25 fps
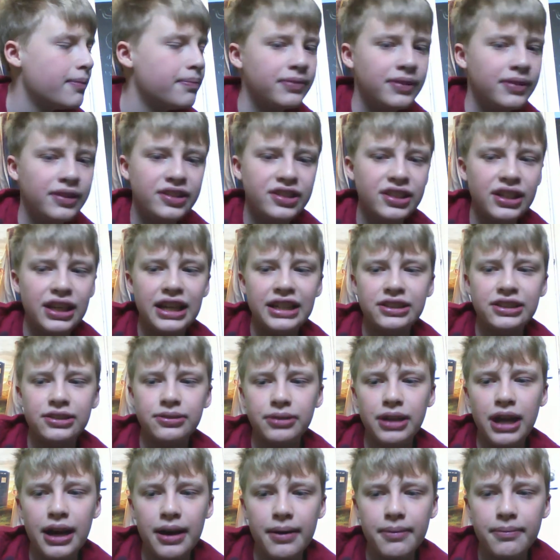So let's...
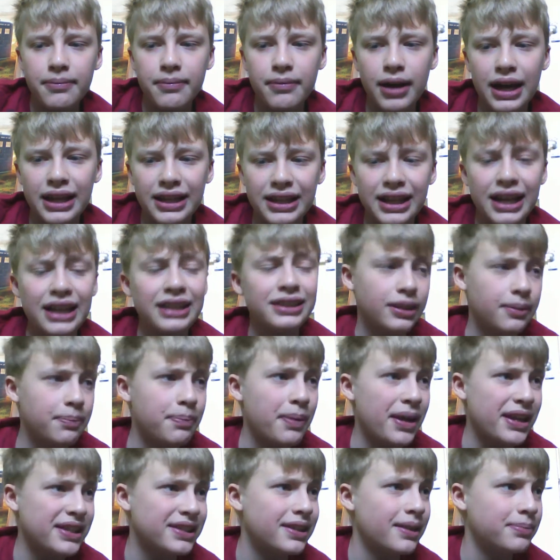and the
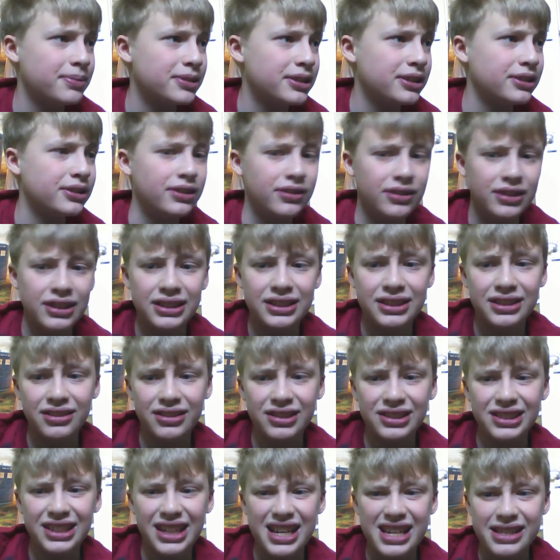best episode of this
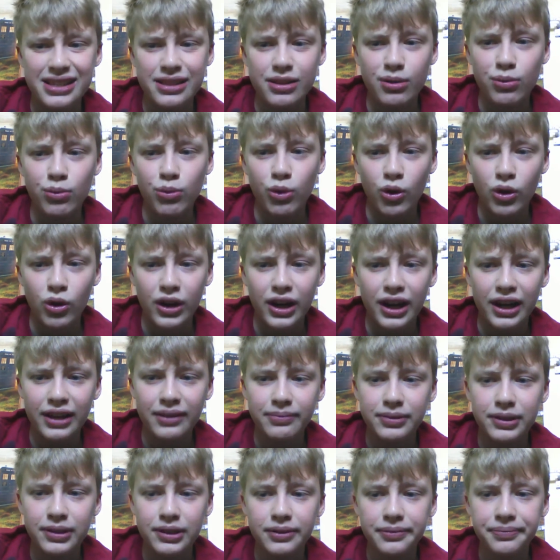series is the War
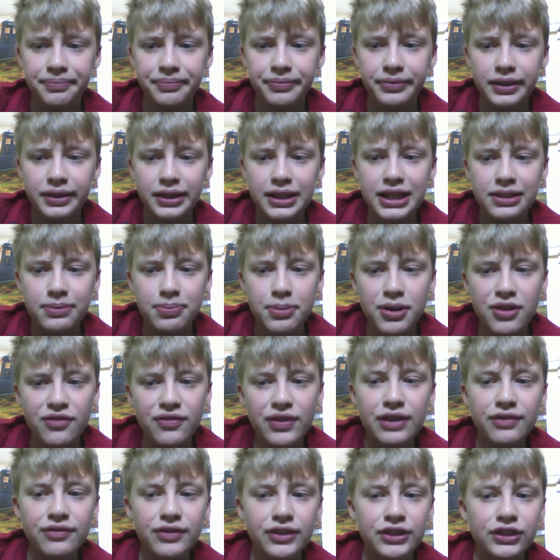Games. Let's move
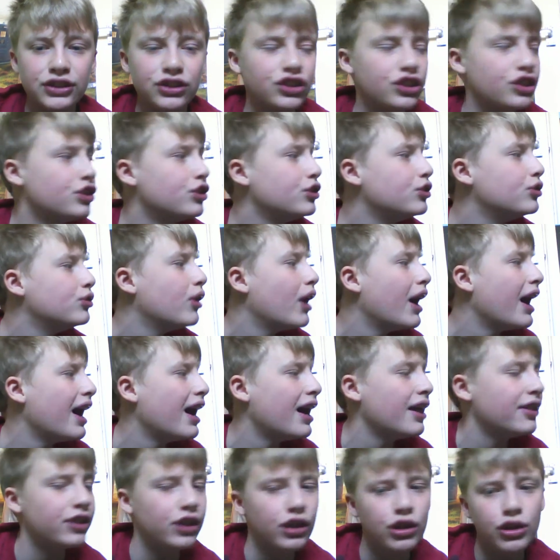over to
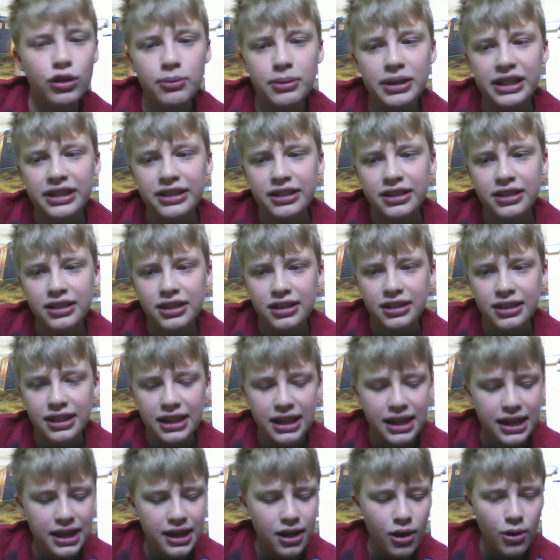the Who Meter to
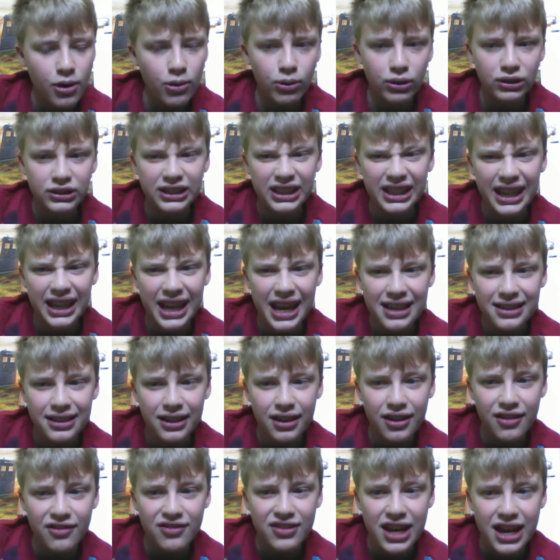see what it gets
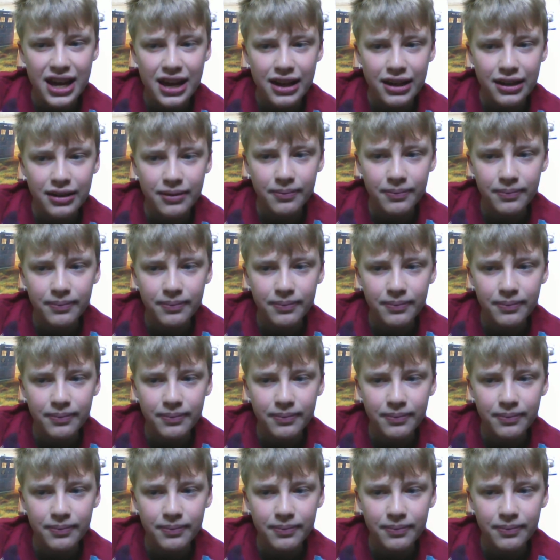out of 10.